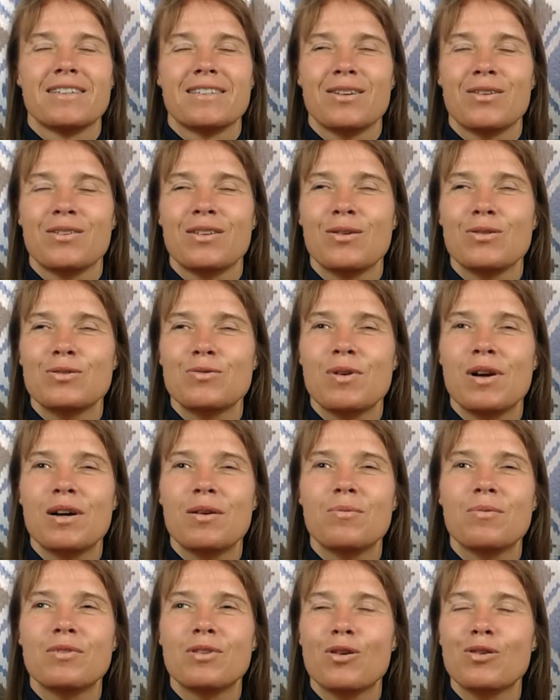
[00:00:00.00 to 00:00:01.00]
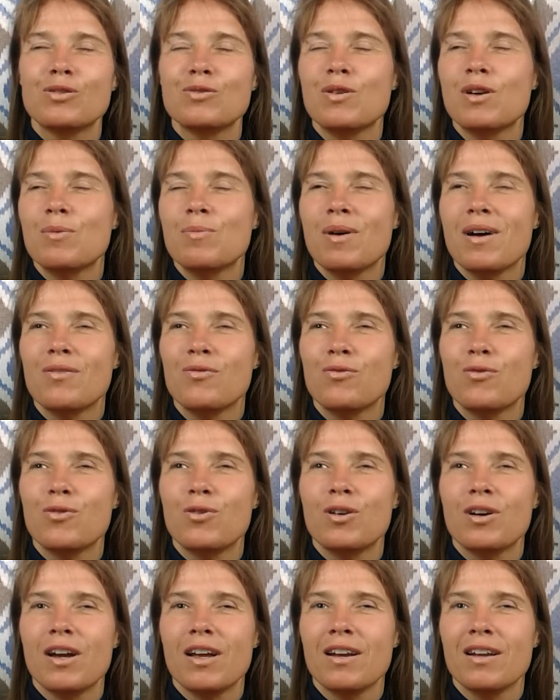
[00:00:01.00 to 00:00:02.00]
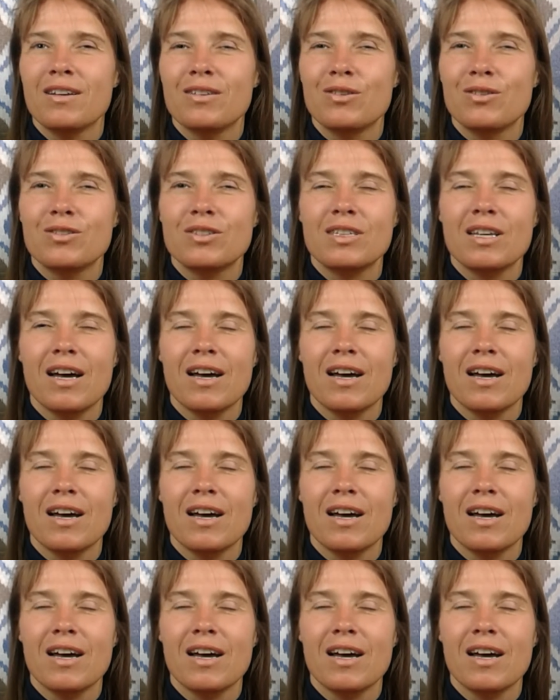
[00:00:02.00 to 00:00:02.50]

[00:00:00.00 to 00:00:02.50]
So those were my 4 anecdotes.